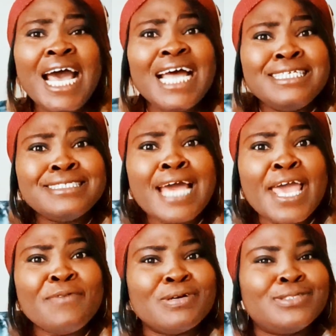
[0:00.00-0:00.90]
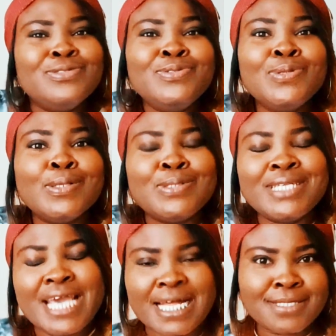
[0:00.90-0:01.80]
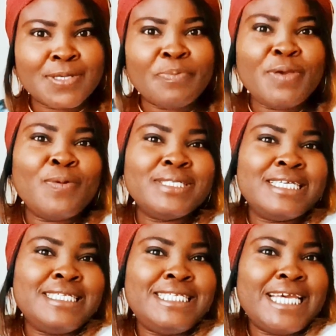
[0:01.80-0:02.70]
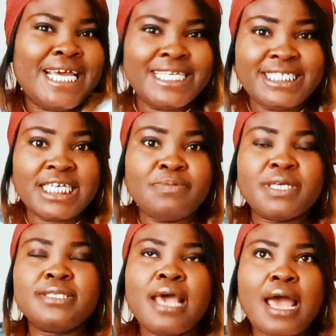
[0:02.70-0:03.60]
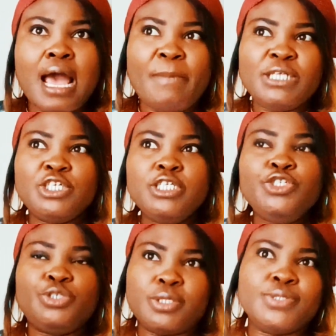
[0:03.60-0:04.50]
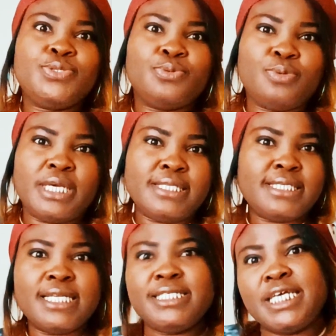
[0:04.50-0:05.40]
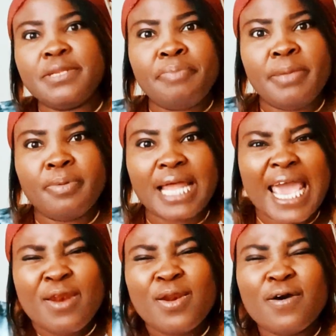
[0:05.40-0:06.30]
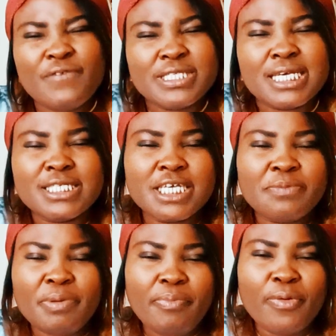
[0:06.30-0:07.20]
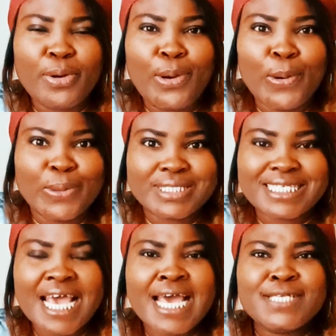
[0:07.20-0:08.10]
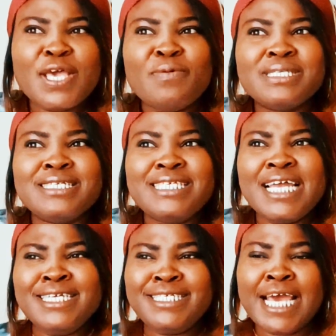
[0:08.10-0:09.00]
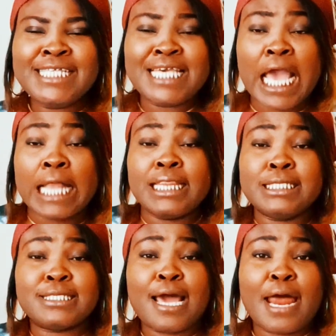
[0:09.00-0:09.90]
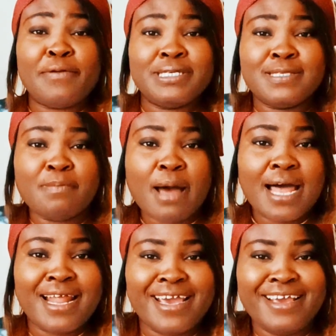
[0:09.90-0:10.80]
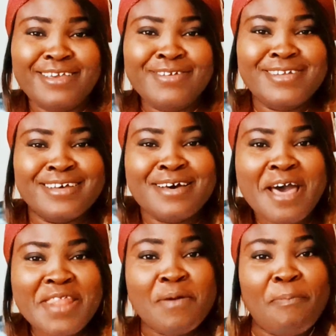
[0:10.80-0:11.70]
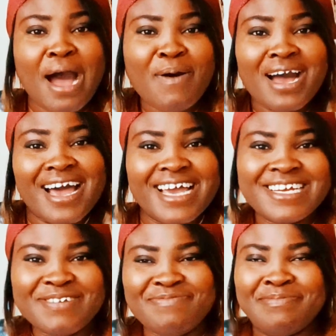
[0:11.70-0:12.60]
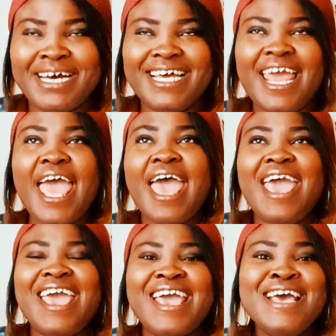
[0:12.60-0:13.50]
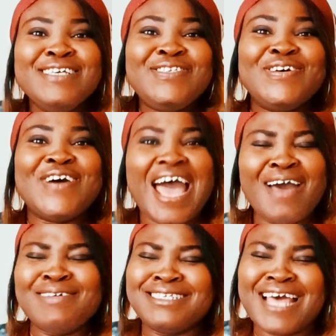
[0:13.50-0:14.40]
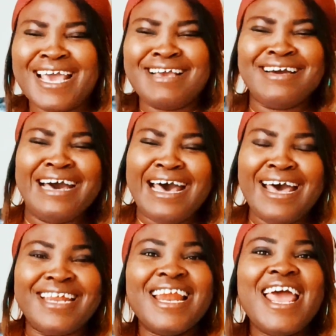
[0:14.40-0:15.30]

And this guy was not only handsome, he was intelligent, because I'm actually drawn to intelligent people. I love intelligent people a lot. So he was intelligent, he had this charisma, like, you know, the, the power kind of man. Hey! So I was like, God!